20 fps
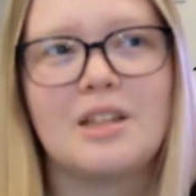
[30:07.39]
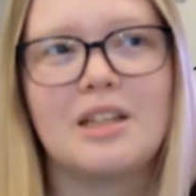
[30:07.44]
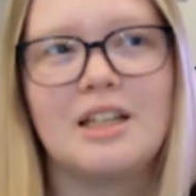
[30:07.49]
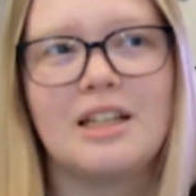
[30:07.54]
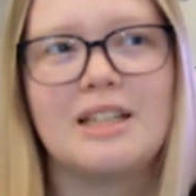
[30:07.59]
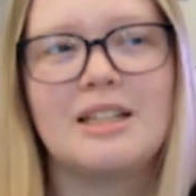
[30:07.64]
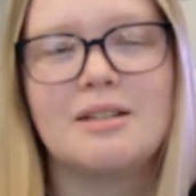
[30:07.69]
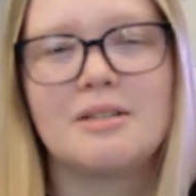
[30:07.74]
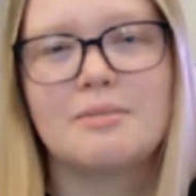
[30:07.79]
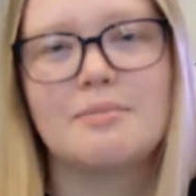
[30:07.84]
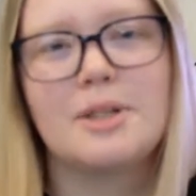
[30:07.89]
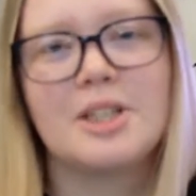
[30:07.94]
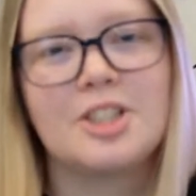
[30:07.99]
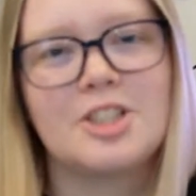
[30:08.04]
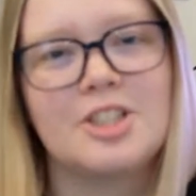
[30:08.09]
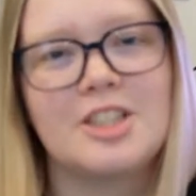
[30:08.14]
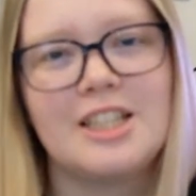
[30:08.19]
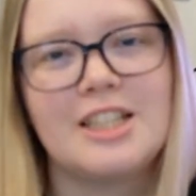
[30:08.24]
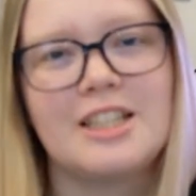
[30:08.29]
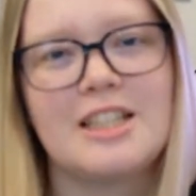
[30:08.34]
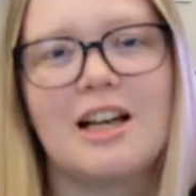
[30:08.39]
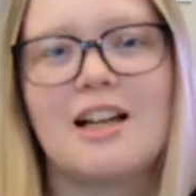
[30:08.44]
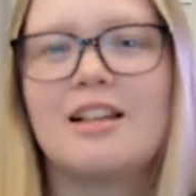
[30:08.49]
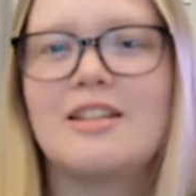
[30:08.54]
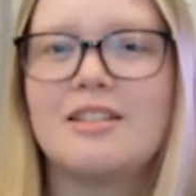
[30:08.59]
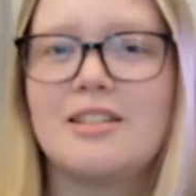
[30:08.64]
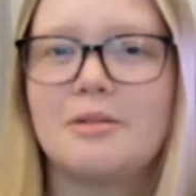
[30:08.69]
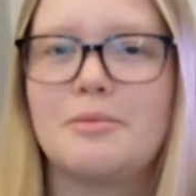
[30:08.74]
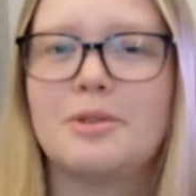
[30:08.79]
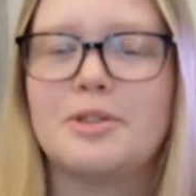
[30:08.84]
in as much detail
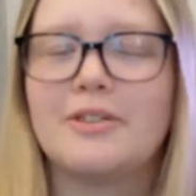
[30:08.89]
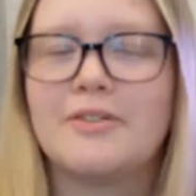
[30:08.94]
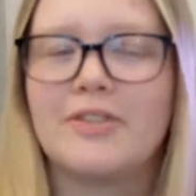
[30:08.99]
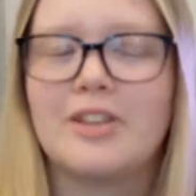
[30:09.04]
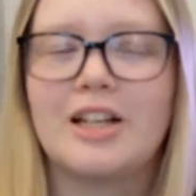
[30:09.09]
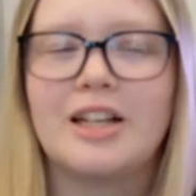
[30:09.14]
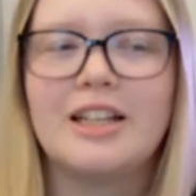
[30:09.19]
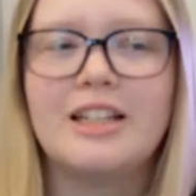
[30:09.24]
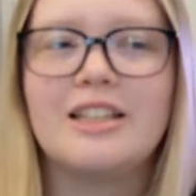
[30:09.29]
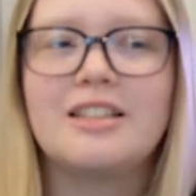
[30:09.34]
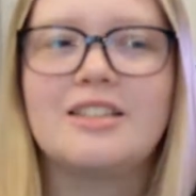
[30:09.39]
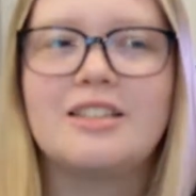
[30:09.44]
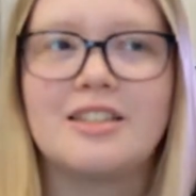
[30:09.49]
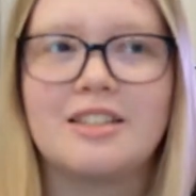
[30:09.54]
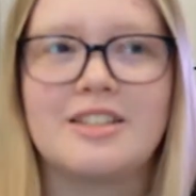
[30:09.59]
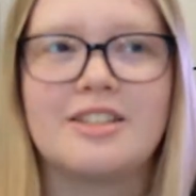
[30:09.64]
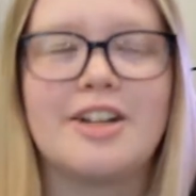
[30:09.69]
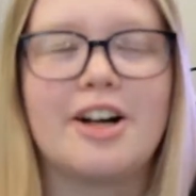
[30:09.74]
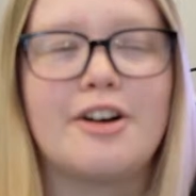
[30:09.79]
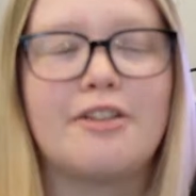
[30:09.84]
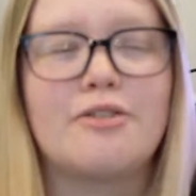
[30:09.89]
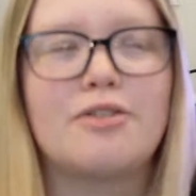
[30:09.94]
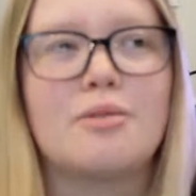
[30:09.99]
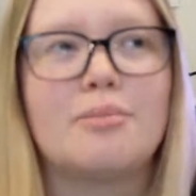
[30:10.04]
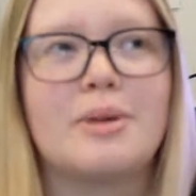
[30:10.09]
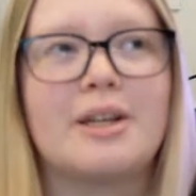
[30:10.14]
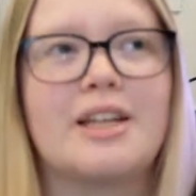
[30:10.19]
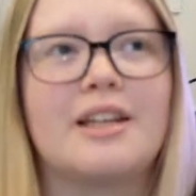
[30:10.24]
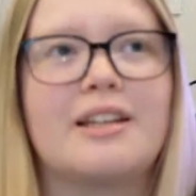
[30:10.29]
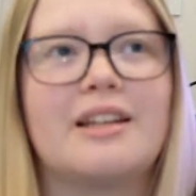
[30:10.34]
as I would have liked to start from the
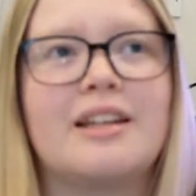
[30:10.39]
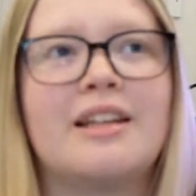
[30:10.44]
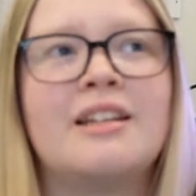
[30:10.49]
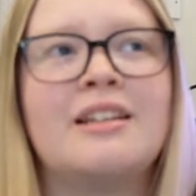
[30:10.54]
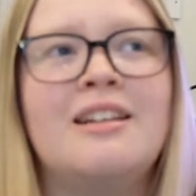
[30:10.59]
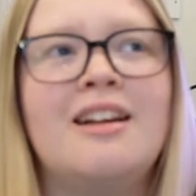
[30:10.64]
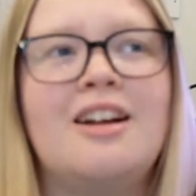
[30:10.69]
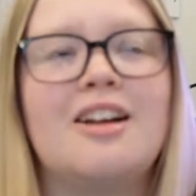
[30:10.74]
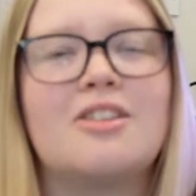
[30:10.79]
beginning.